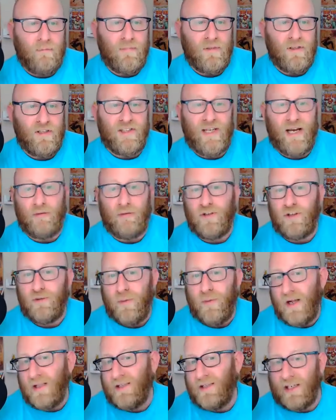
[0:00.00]
Set
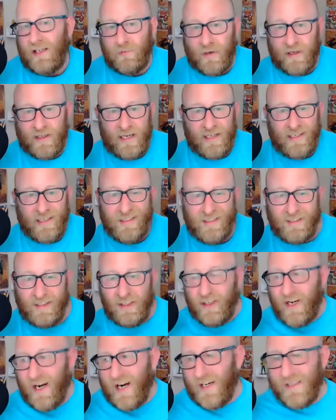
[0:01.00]
response expectations. I
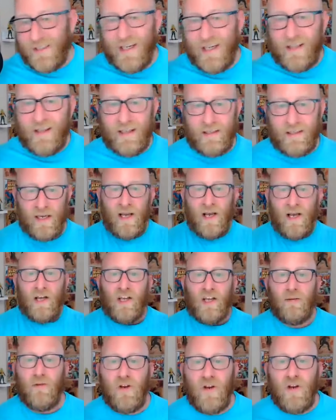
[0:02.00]
just kind of said this.
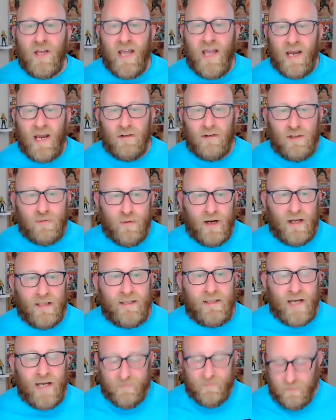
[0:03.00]
Communicate your response
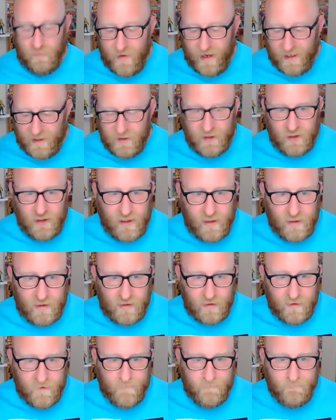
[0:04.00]
time for
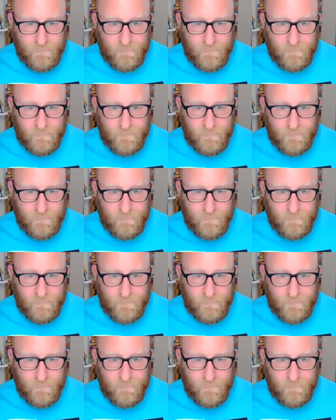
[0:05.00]
messages.